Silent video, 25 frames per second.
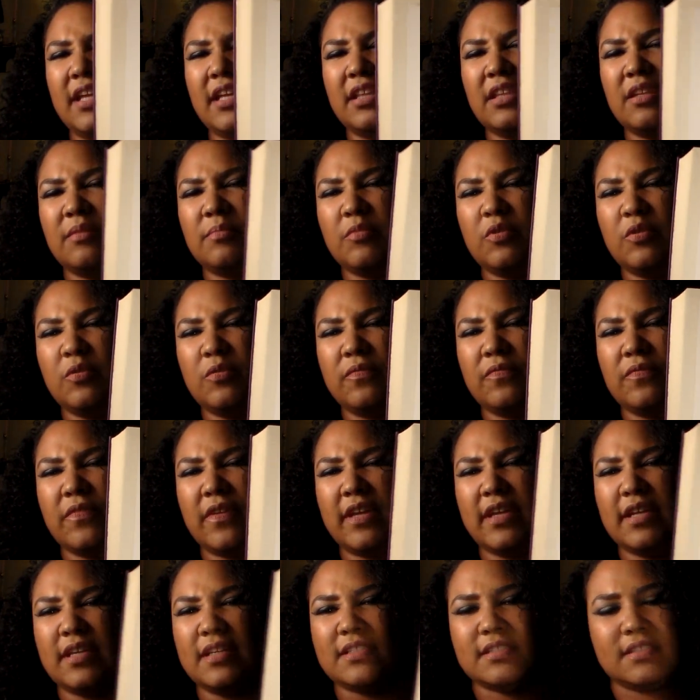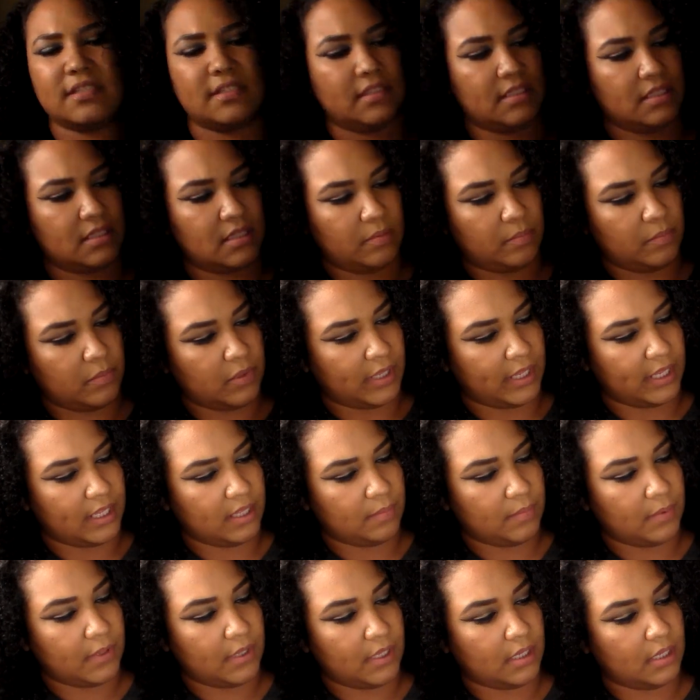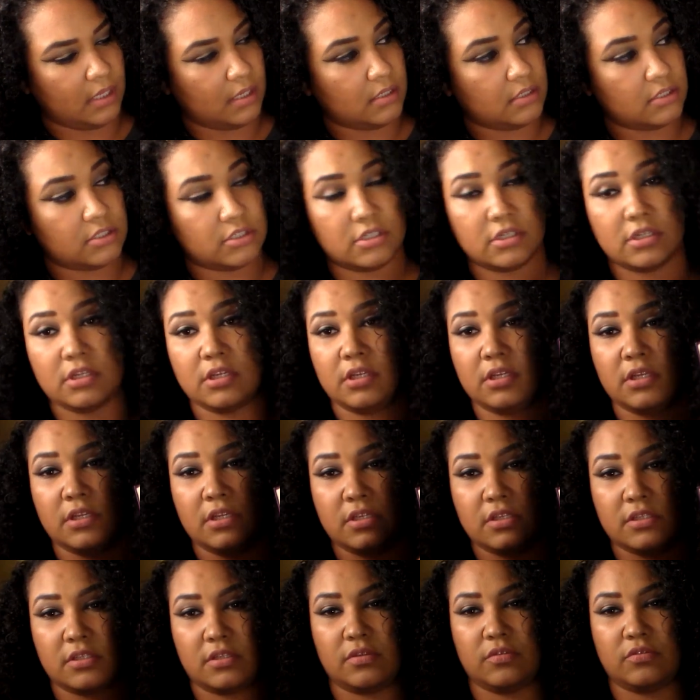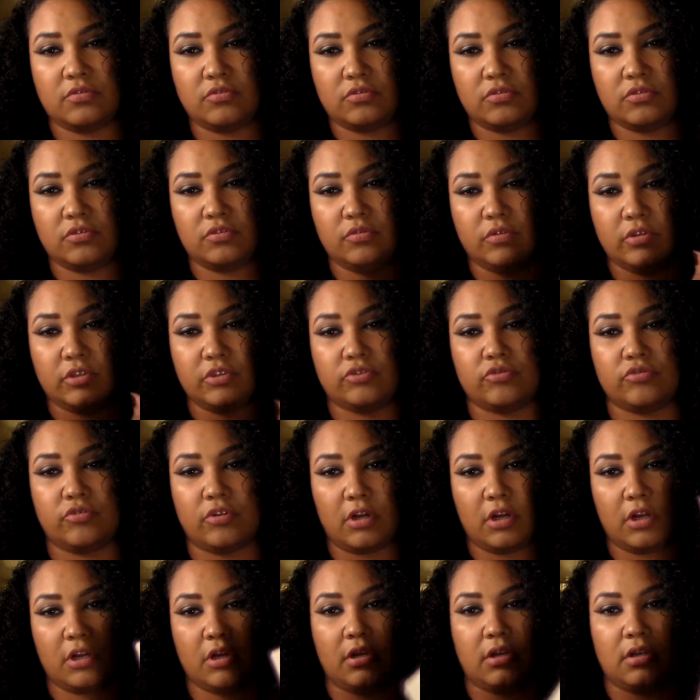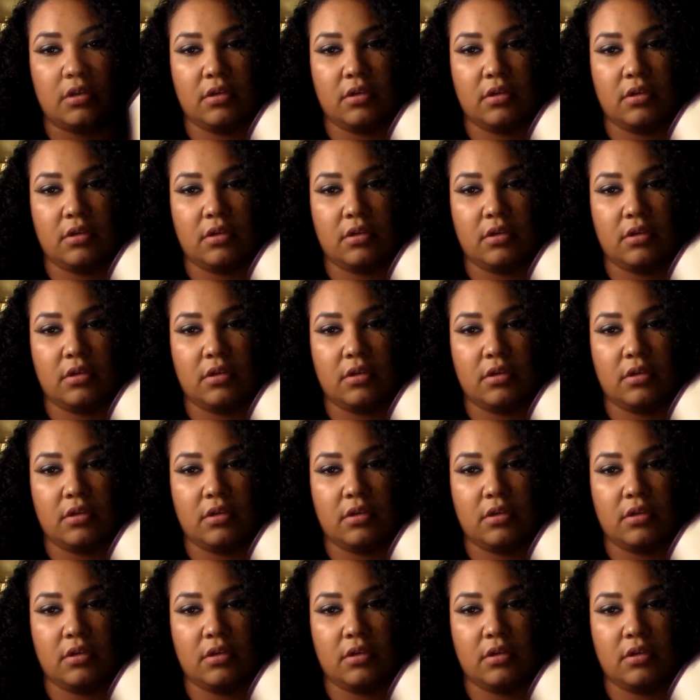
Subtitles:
date and the moon phase, and then the blank page so that you can draw.